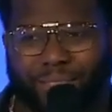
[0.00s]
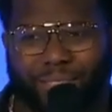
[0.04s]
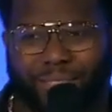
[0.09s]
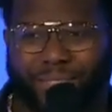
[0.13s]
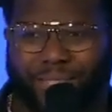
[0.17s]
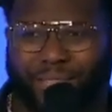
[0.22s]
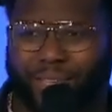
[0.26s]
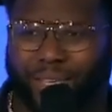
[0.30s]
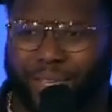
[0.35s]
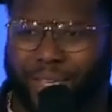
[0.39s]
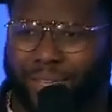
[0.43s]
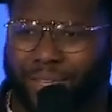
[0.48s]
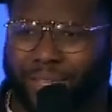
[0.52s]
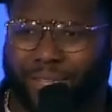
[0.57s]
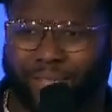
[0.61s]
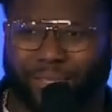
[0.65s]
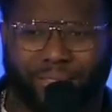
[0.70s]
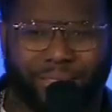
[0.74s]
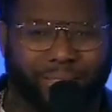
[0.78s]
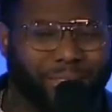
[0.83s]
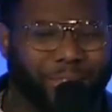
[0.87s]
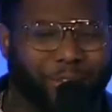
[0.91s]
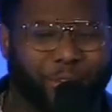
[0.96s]
to
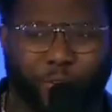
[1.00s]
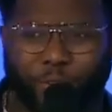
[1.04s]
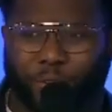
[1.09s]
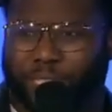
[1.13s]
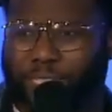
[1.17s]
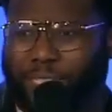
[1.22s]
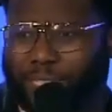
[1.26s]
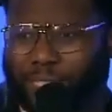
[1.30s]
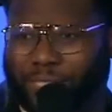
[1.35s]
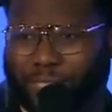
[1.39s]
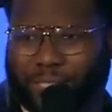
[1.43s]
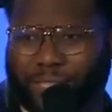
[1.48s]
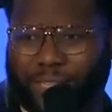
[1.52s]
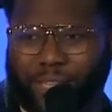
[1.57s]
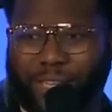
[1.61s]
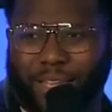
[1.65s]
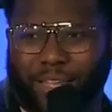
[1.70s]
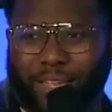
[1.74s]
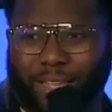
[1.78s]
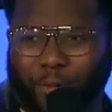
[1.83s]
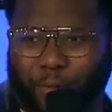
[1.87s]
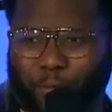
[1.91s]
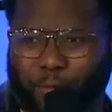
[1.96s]
Chris,
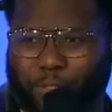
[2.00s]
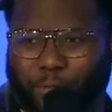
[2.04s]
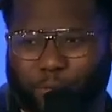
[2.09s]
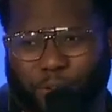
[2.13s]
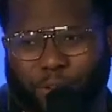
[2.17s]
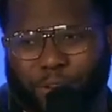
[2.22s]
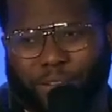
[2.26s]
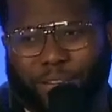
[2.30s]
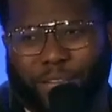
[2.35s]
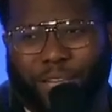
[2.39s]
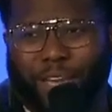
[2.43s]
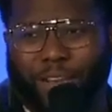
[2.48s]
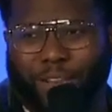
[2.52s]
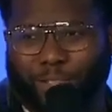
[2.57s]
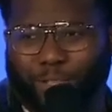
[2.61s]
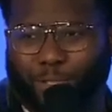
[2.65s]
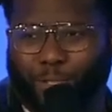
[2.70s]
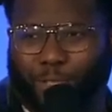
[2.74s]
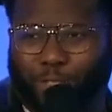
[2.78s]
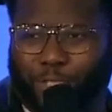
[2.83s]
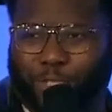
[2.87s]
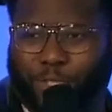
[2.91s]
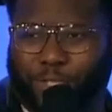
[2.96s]
uh, was on a lot of
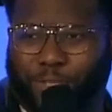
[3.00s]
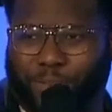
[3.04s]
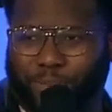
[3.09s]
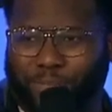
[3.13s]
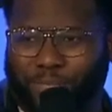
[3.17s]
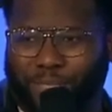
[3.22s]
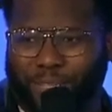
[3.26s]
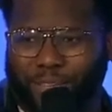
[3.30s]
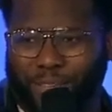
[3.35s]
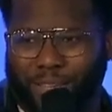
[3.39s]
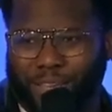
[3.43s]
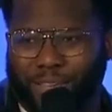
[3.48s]
those trips.